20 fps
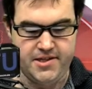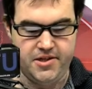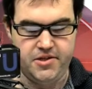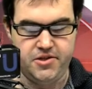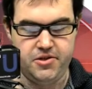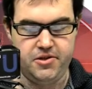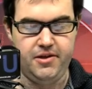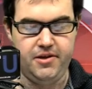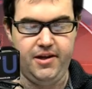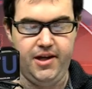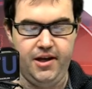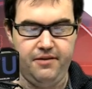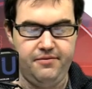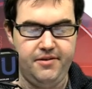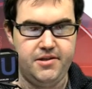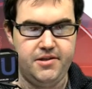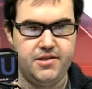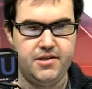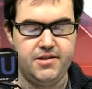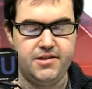do if you're
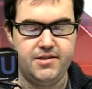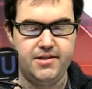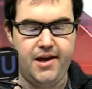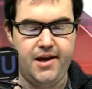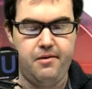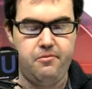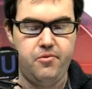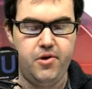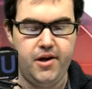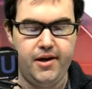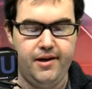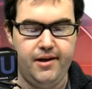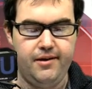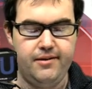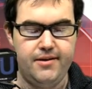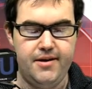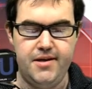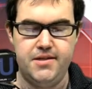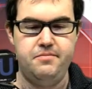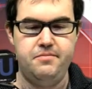just a working
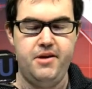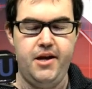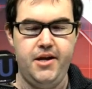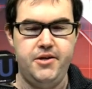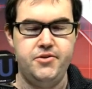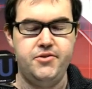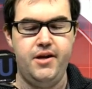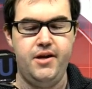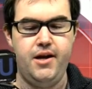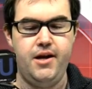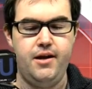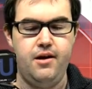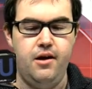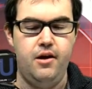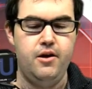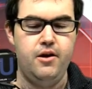class patriot